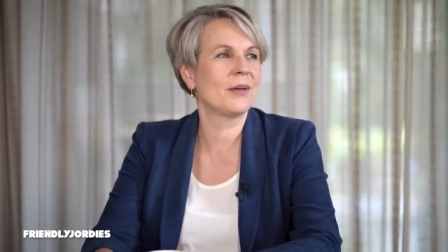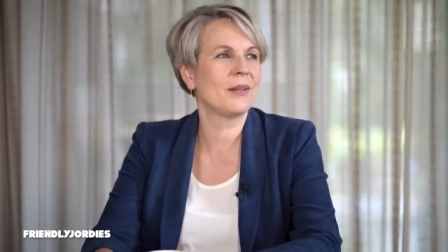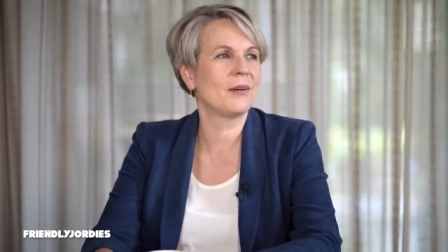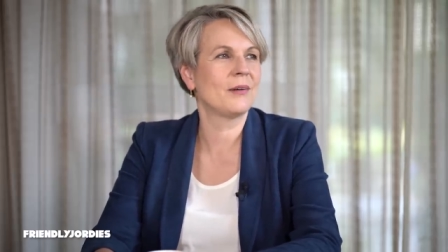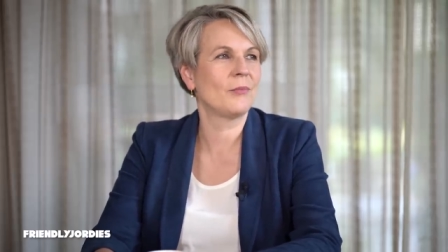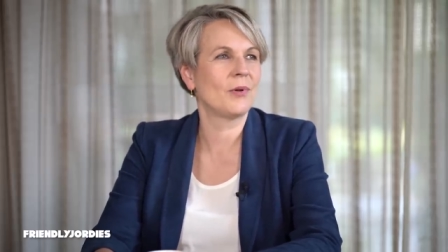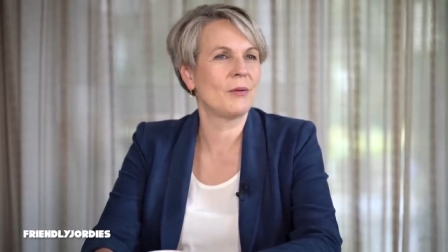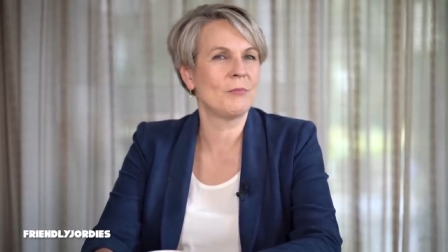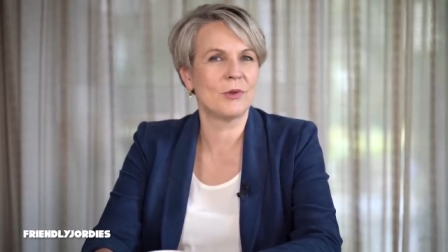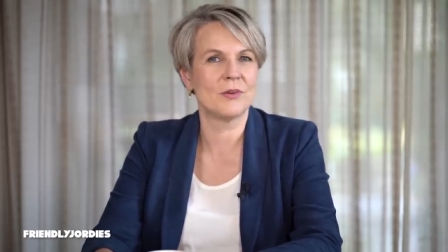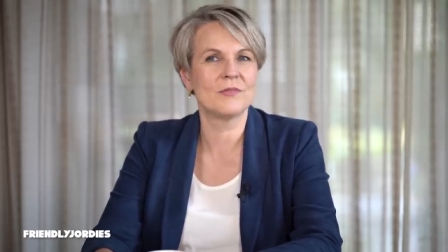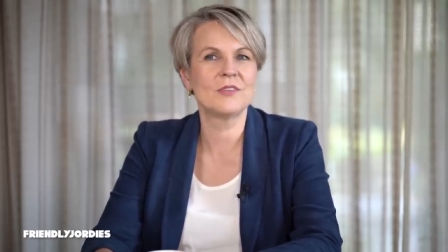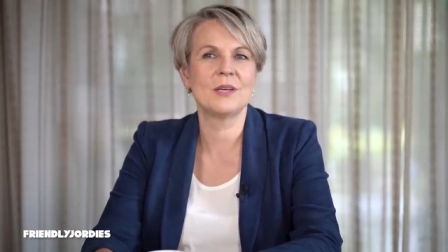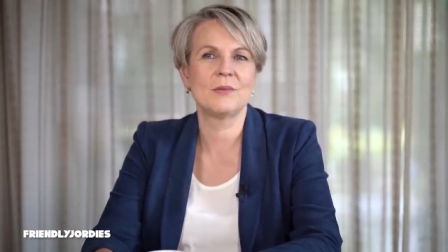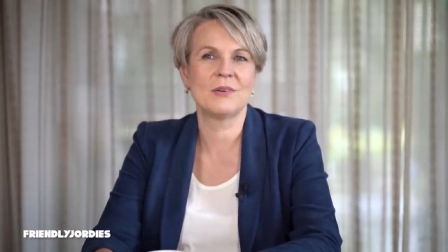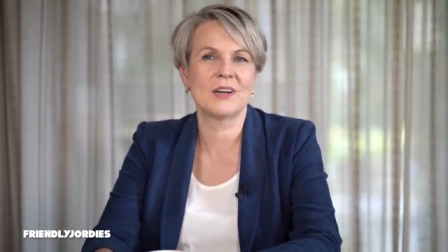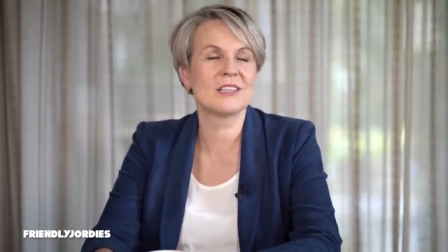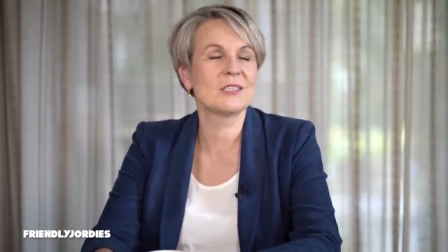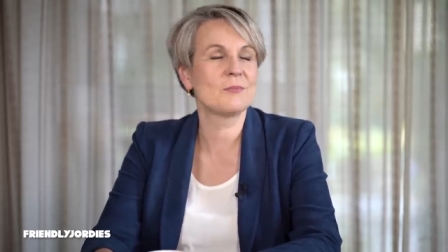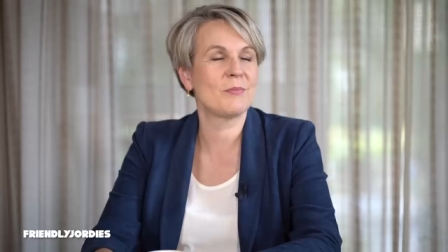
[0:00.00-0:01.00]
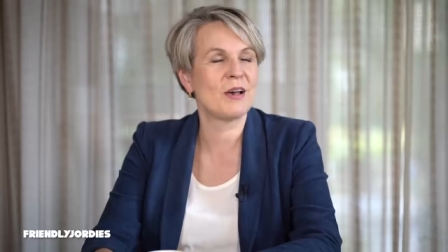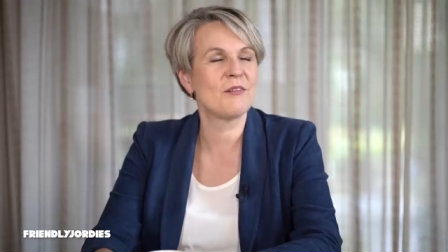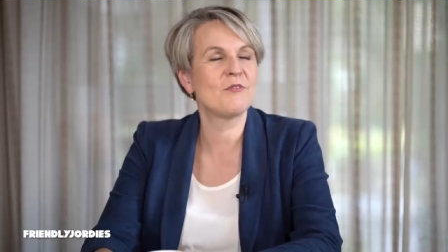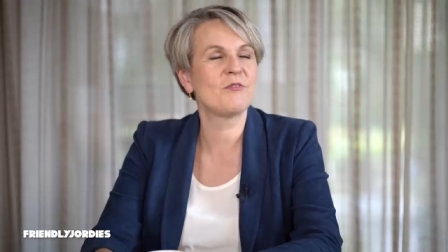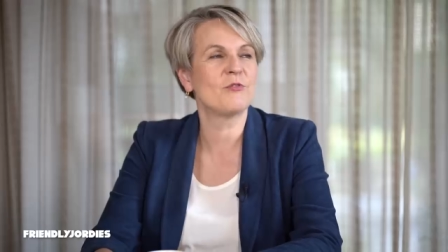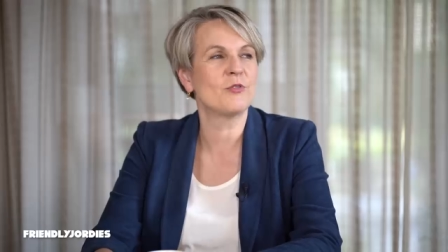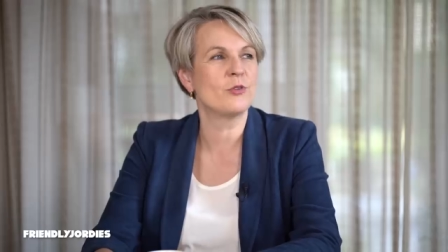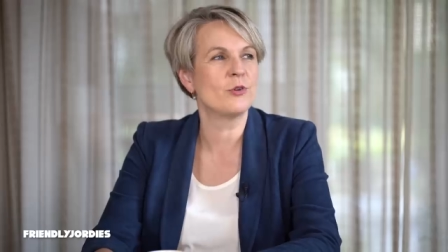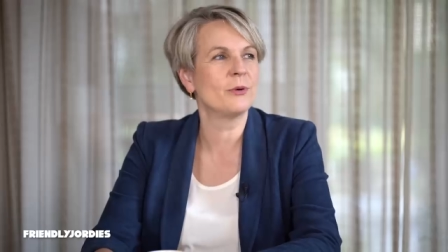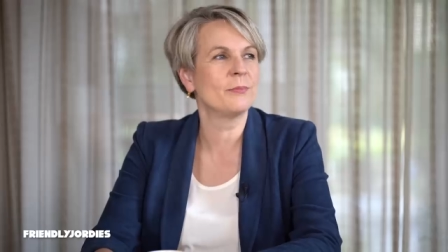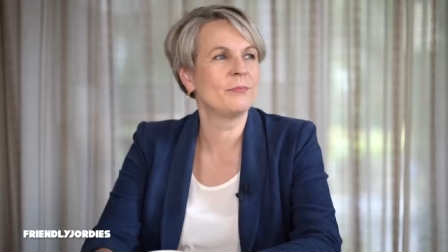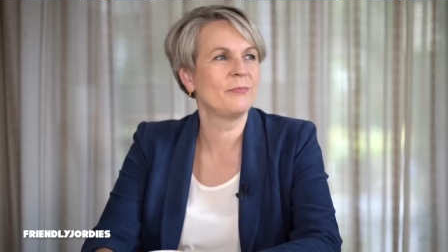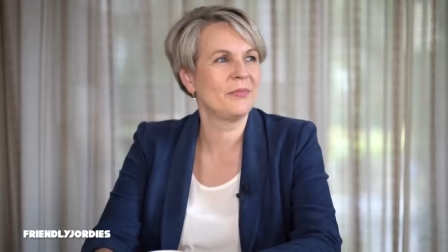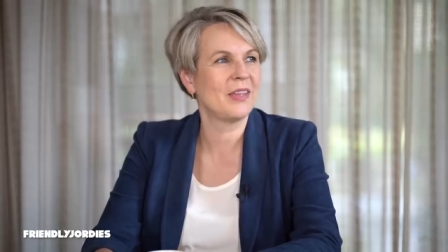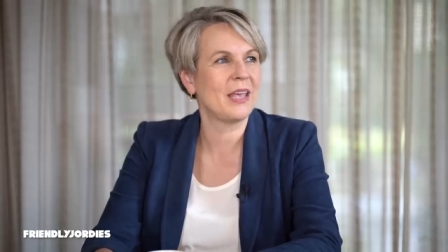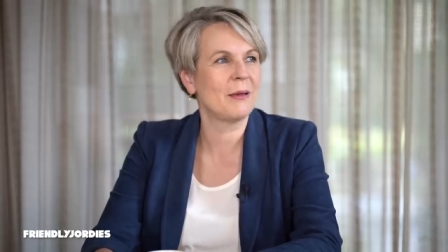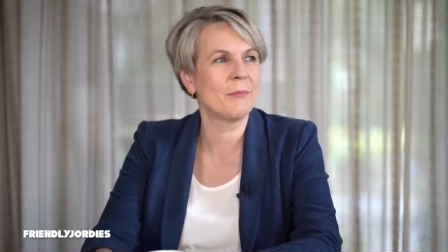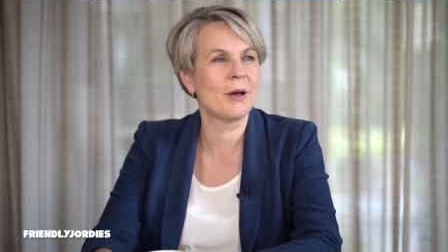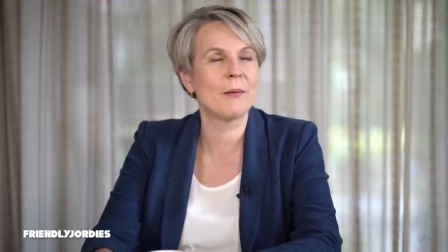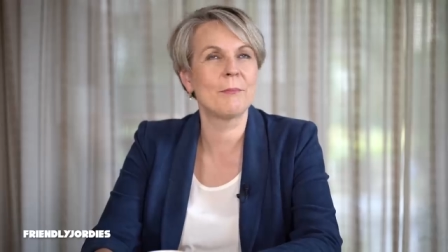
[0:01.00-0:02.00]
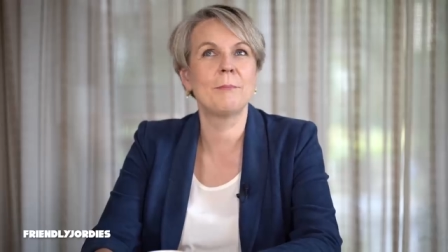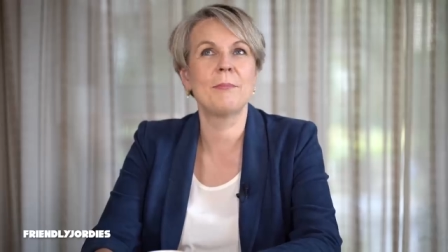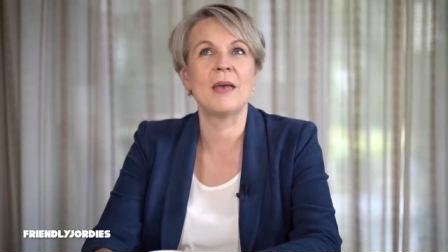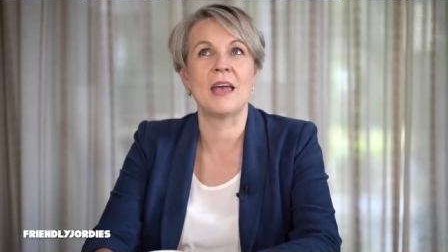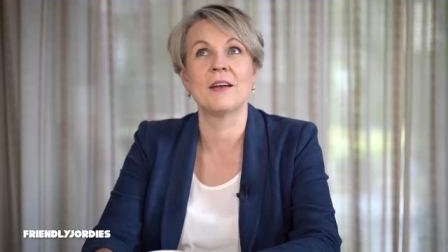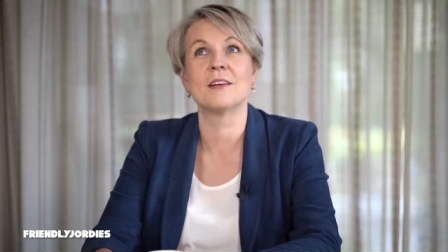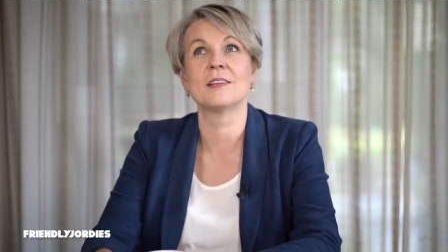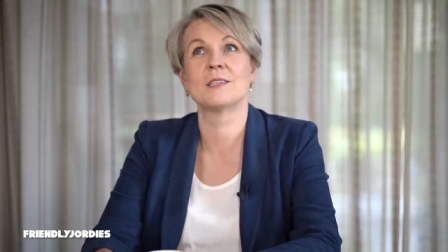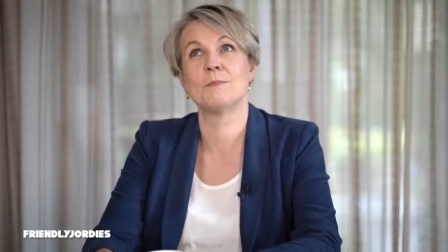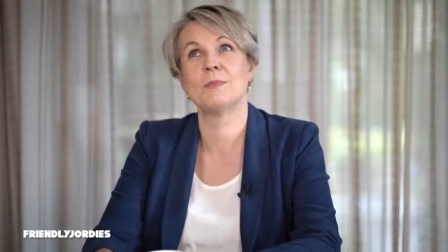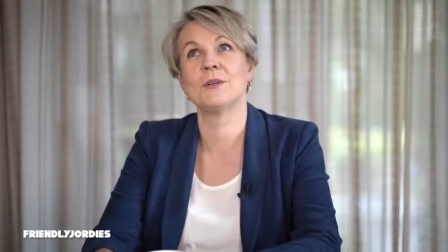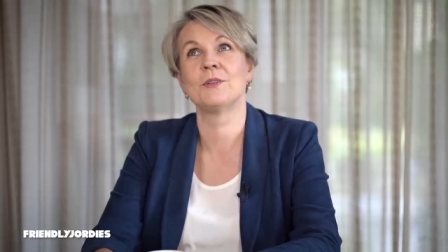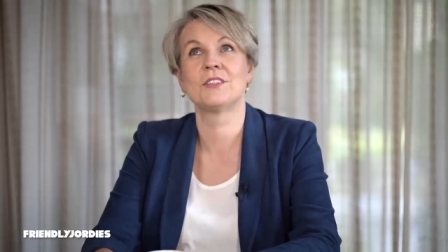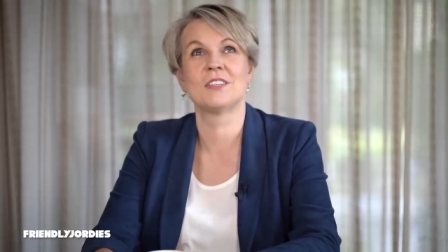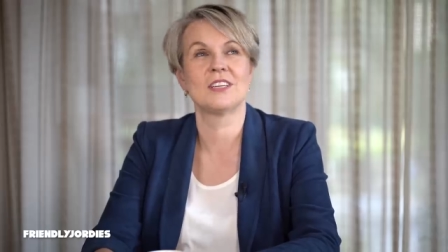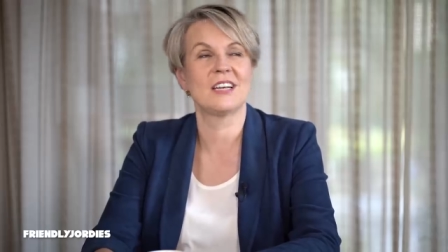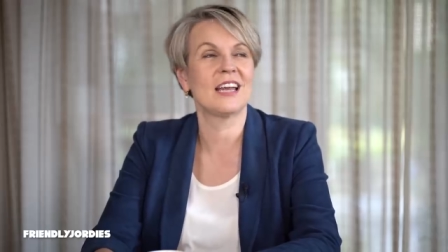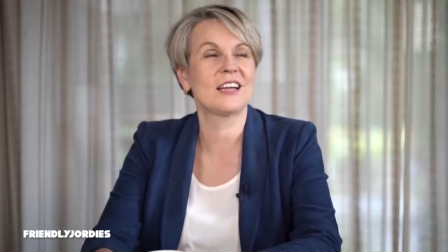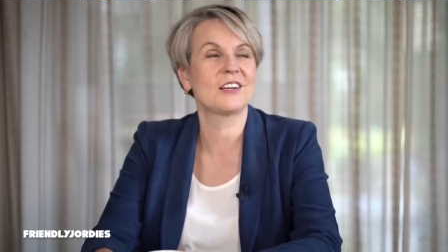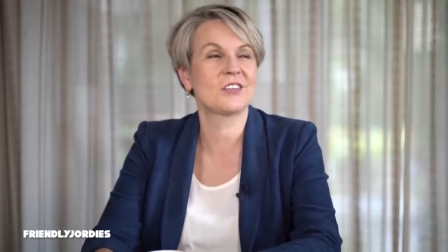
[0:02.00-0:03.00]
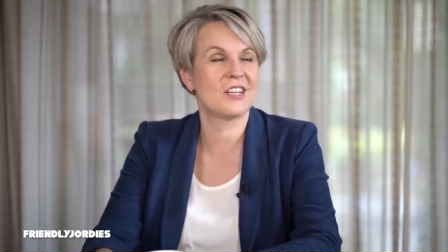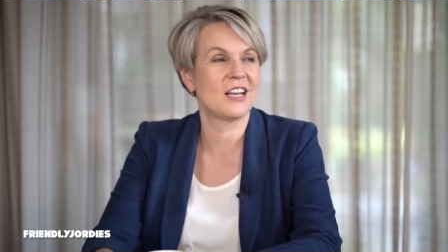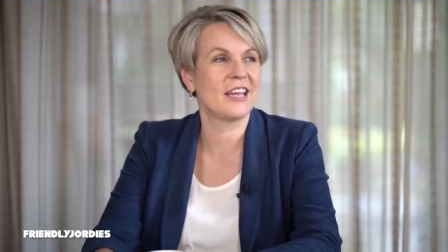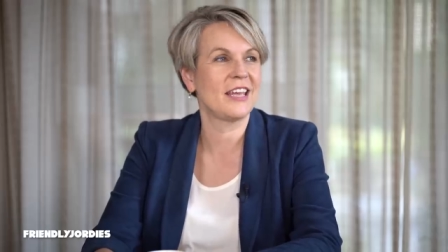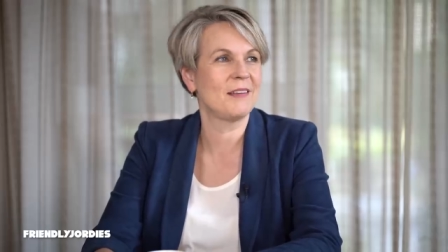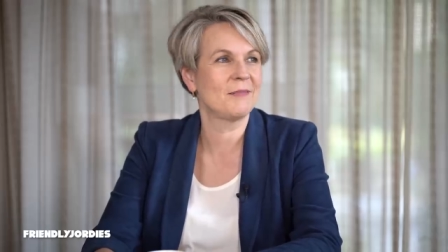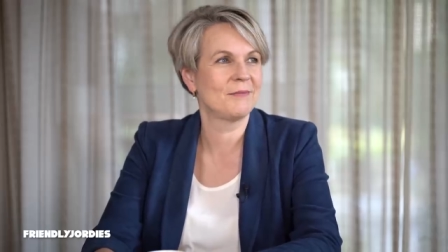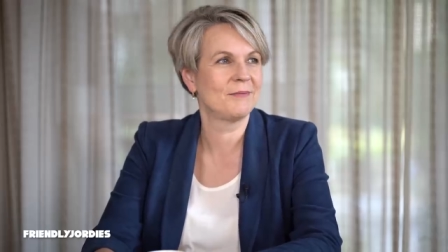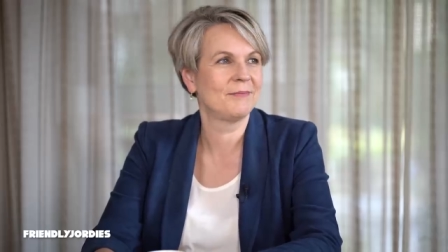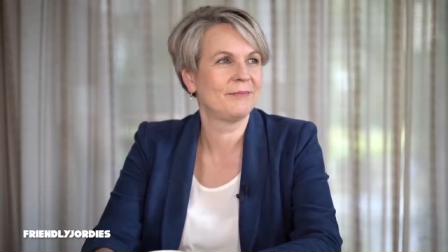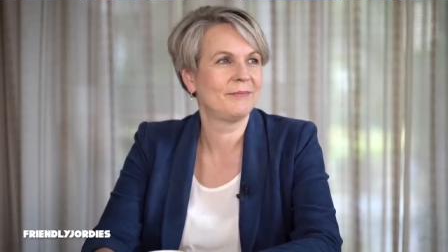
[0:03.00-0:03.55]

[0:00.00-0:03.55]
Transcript: but we moved here when I was about four. Yeah, my parents built it actually.